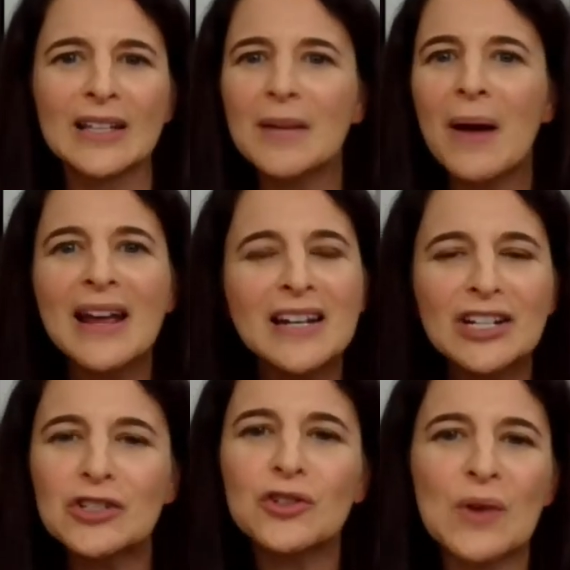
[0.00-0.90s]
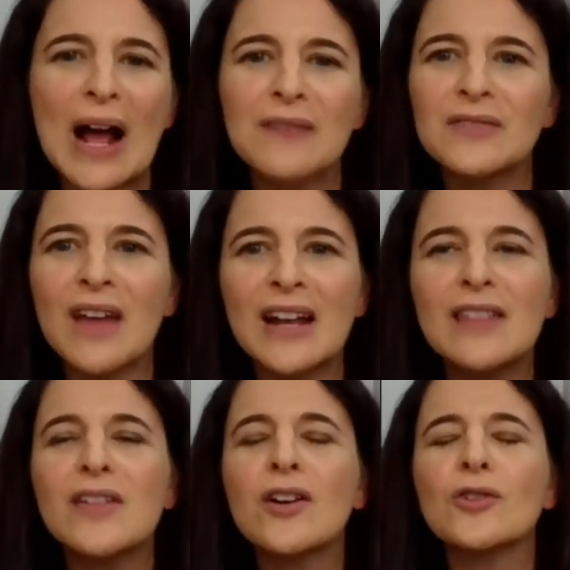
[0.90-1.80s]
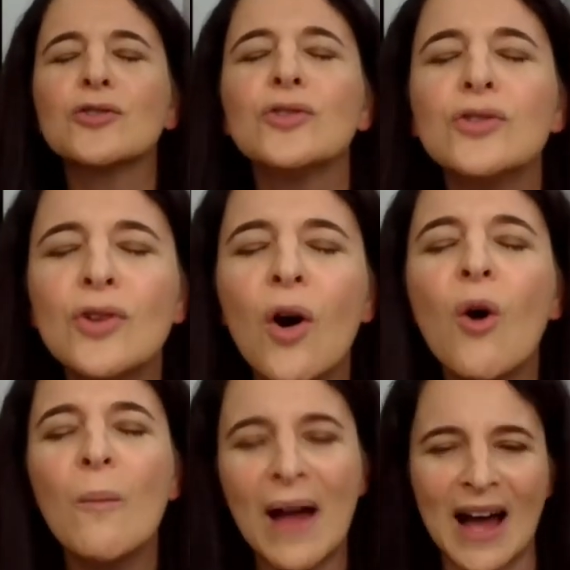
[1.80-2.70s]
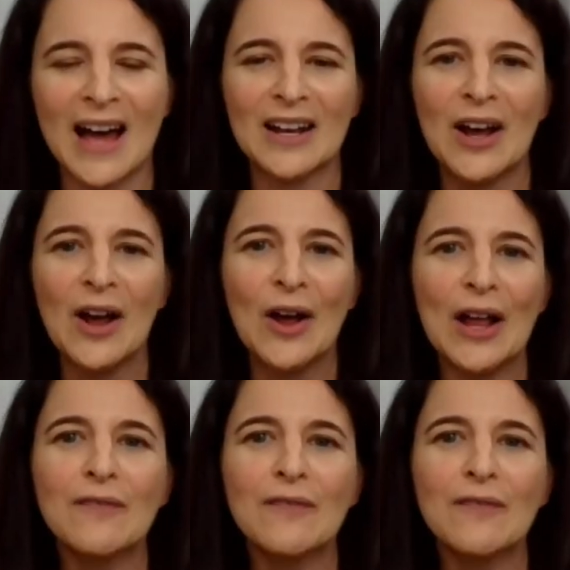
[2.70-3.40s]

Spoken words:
Like, my initial drafts of anything are so bad.